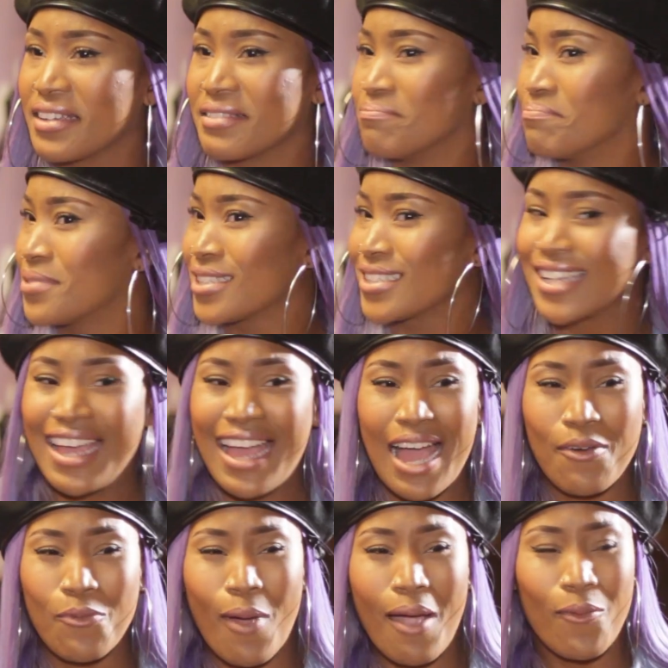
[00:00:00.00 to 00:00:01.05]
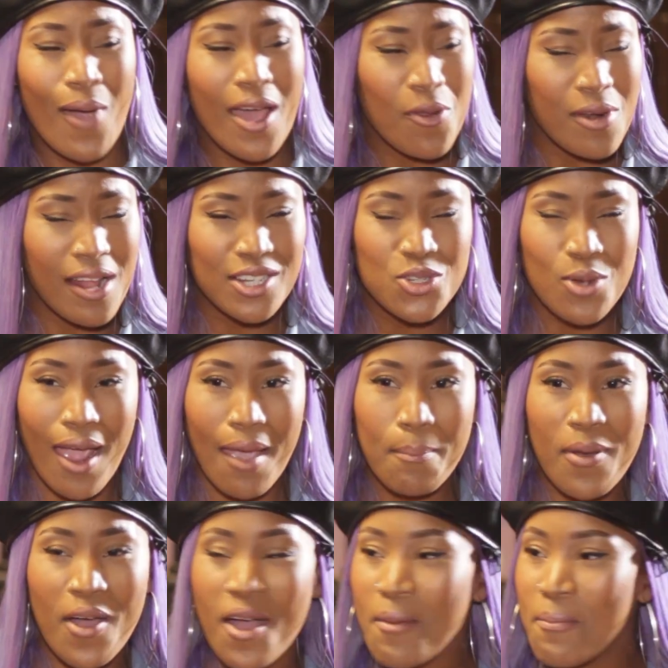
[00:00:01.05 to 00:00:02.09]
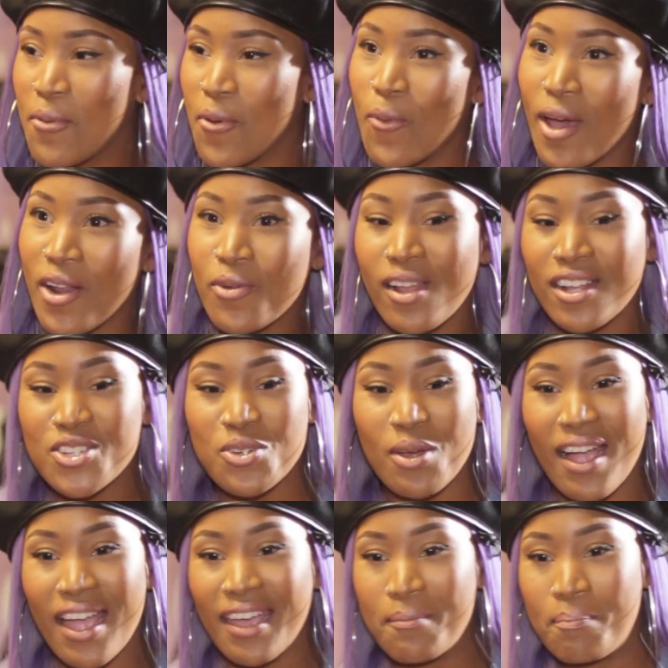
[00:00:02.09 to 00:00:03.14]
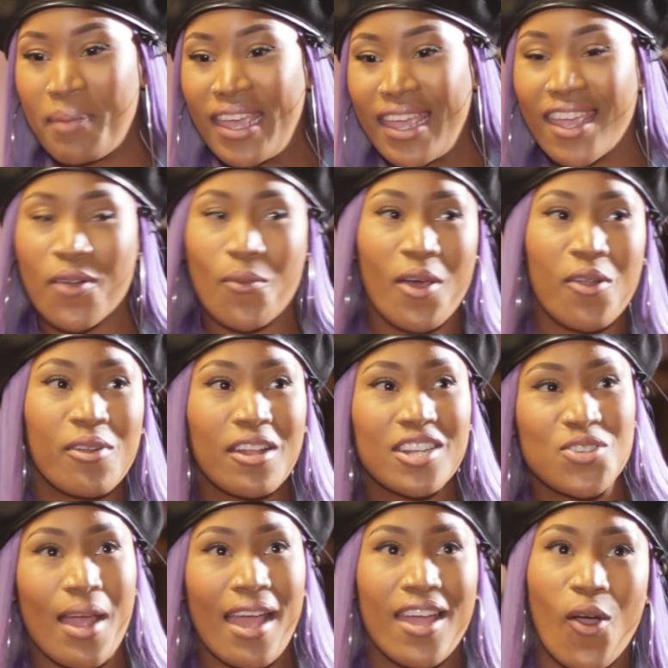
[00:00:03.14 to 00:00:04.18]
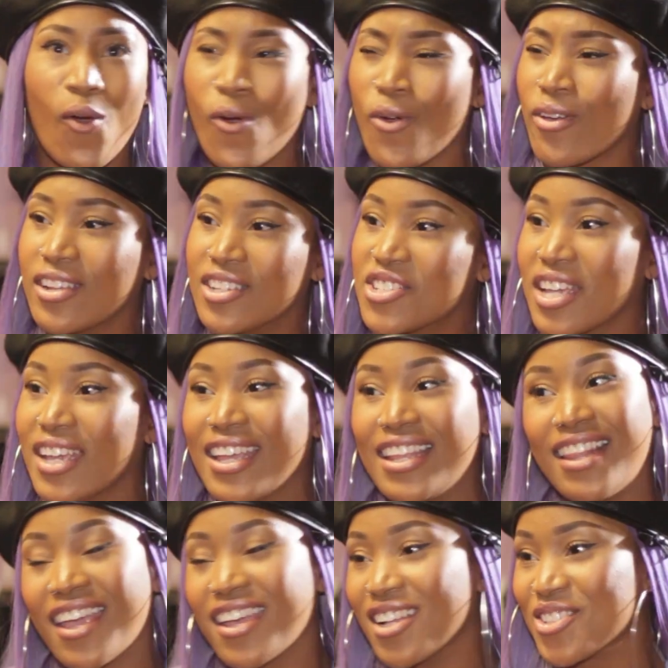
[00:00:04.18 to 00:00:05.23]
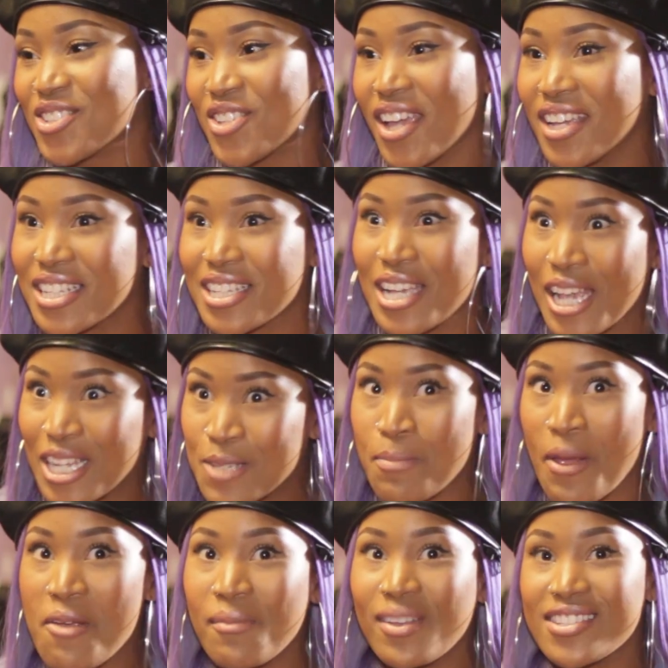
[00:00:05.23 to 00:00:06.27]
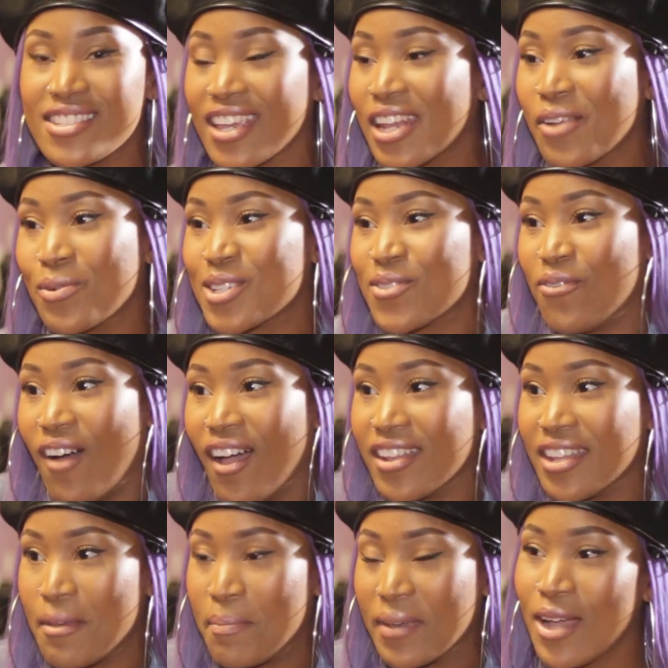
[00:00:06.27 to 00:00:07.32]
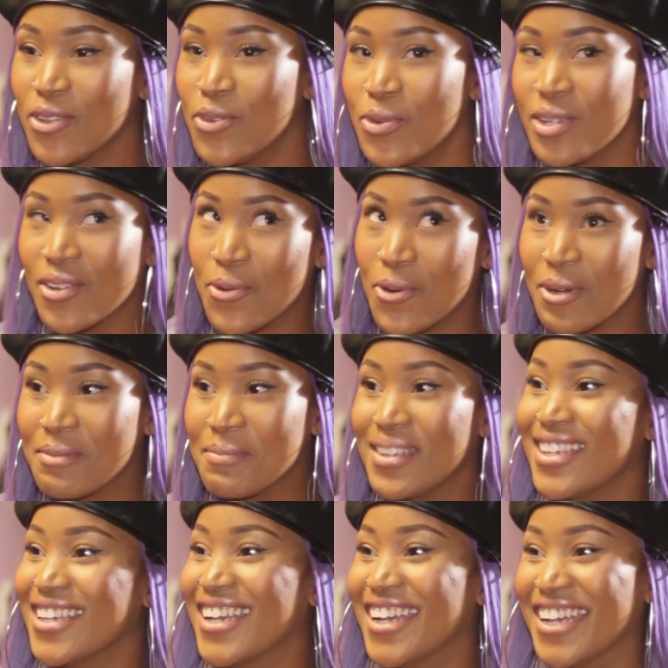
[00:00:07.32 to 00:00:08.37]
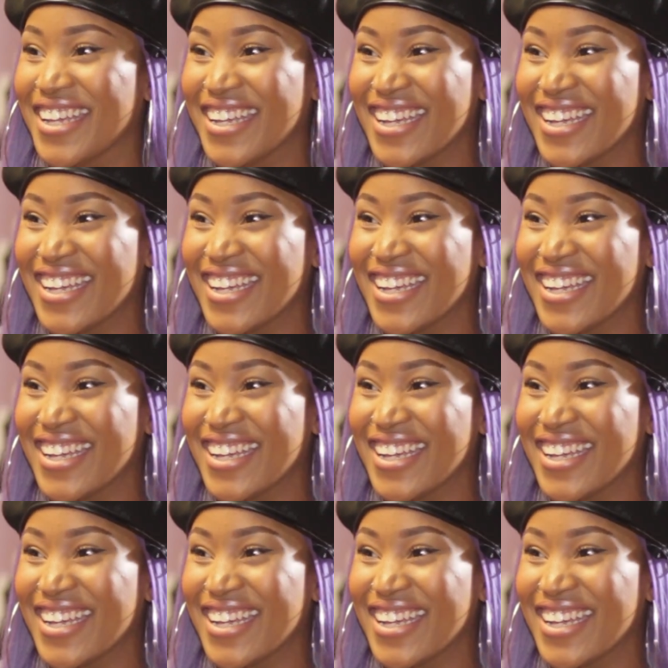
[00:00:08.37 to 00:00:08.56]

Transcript: Like, why don't I try purple? Why don't I try pink? Why don't I try orange? Like, and I started experimenting and it was fun. My unicorn.